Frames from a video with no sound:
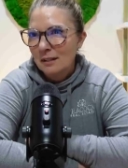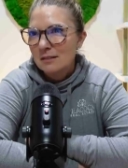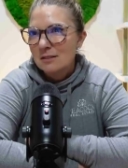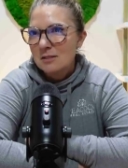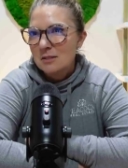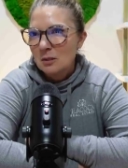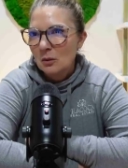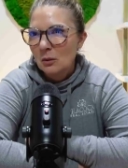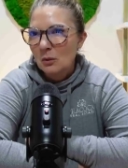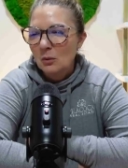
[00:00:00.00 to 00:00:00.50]

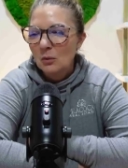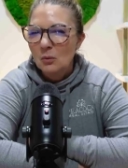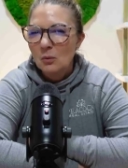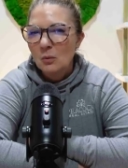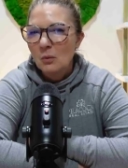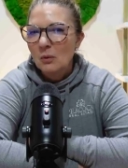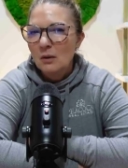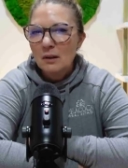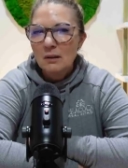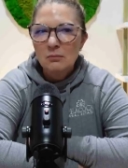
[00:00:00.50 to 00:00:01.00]

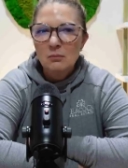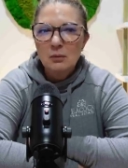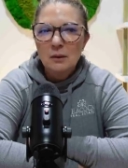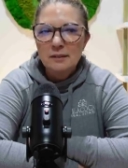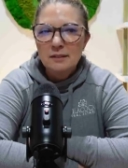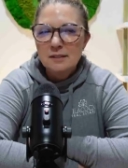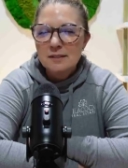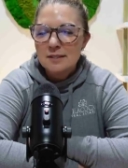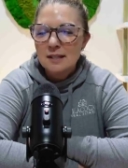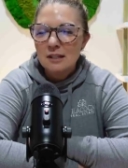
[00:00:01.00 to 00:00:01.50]
So, what
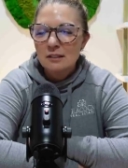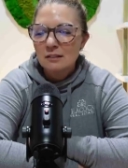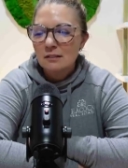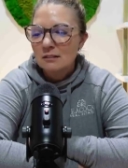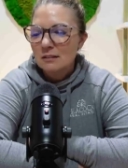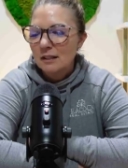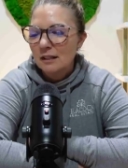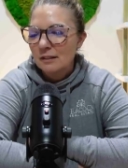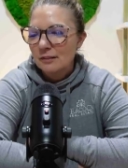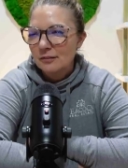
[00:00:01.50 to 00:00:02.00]
does that
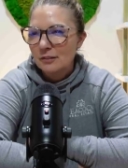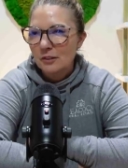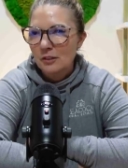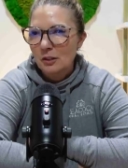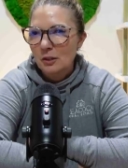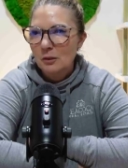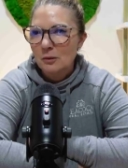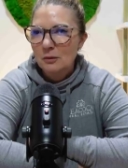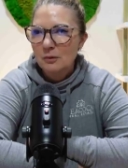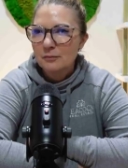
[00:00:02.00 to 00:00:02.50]
look like for
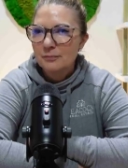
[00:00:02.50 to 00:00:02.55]
you?